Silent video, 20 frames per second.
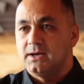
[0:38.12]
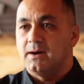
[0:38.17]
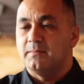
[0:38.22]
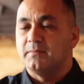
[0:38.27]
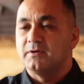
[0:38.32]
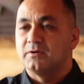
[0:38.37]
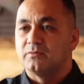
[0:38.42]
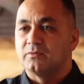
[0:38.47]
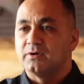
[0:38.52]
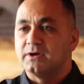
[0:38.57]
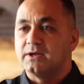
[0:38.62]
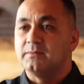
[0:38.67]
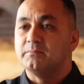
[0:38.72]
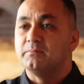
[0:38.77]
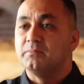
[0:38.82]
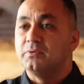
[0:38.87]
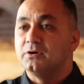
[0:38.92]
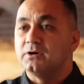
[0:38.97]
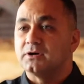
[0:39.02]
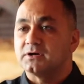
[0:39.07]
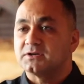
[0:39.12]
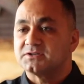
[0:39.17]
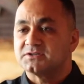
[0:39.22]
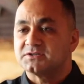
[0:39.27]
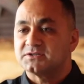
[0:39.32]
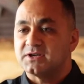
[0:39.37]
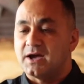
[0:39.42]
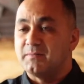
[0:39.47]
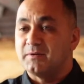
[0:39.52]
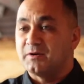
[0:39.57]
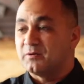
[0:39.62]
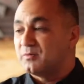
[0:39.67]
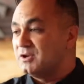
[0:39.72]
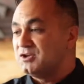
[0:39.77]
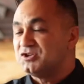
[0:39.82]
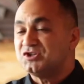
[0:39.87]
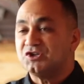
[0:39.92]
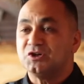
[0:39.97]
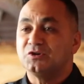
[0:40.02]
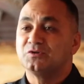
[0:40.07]
I'm going to read books. I'm going to
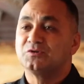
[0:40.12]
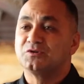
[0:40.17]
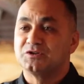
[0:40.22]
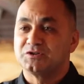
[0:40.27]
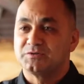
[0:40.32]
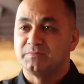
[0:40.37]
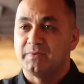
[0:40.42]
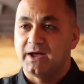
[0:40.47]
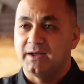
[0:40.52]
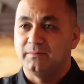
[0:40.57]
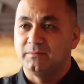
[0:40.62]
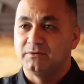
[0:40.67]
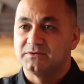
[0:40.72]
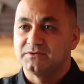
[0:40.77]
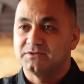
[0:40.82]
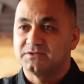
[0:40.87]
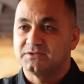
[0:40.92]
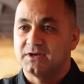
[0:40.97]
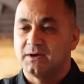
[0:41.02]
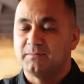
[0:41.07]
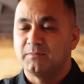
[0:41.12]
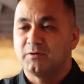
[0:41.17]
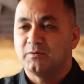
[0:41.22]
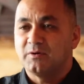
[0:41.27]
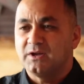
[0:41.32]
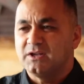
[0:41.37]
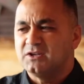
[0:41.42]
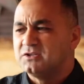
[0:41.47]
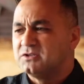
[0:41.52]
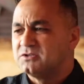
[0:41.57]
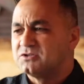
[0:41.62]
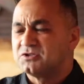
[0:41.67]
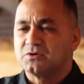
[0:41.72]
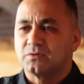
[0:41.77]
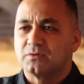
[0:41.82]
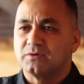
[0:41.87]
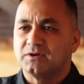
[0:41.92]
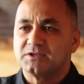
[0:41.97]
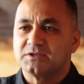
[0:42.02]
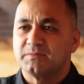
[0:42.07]
read children's Bibles. I'm going to read
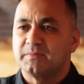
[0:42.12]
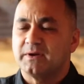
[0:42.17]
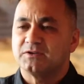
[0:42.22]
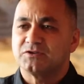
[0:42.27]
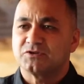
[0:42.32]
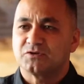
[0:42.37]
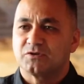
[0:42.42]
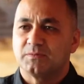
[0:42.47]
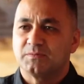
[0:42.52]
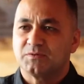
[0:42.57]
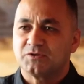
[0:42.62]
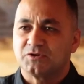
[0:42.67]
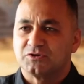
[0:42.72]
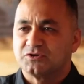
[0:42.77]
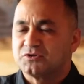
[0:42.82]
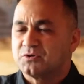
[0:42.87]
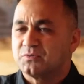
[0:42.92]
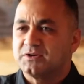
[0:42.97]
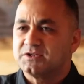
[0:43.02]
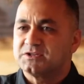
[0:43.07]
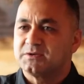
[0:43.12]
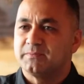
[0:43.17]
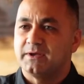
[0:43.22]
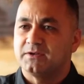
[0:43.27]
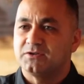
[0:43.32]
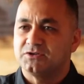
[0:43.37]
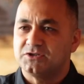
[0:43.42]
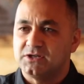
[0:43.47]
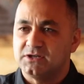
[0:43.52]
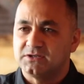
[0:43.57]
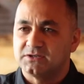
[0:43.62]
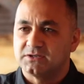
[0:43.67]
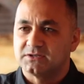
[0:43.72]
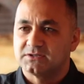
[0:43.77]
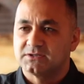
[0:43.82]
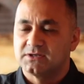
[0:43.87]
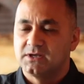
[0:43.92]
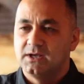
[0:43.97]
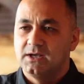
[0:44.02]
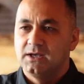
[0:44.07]
stories about Scripture, stories about
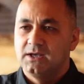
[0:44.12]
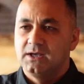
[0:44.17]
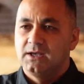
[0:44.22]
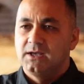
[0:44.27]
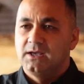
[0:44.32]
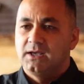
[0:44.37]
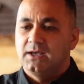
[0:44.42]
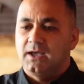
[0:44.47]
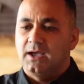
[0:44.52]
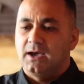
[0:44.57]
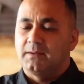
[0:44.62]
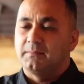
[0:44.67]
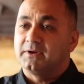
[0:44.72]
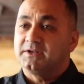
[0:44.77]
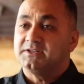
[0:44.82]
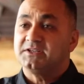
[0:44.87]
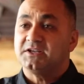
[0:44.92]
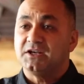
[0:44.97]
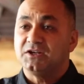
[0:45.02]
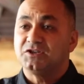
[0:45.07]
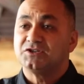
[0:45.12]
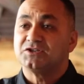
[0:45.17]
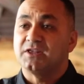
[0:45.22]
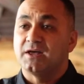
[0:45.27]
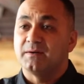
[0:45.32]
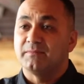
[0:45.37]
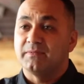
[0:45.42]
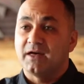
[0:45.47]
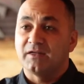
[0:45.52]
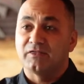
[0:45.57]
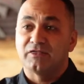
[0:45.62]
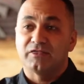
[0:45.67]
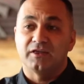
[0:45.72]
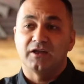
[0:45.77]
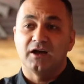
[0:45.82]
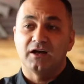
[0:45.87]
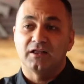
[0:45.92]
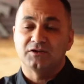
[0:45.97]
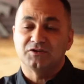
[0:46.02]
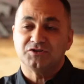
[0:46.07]
Jesus. I'm going to teach them that
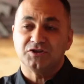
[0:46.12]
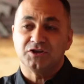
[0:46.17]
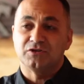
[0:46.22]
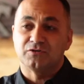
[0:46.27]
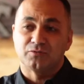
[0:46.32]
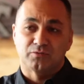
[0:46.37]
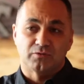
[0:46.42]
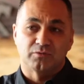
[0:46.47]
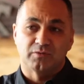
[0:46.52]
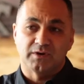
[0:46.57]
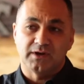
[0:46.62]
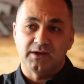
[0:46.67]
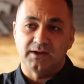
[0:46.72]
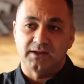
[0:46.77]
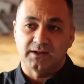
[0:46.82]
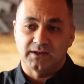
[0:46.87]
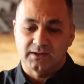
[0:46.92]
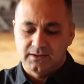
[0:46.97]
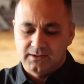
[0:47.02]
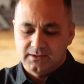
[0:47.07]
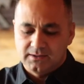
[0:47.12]
theology through reading.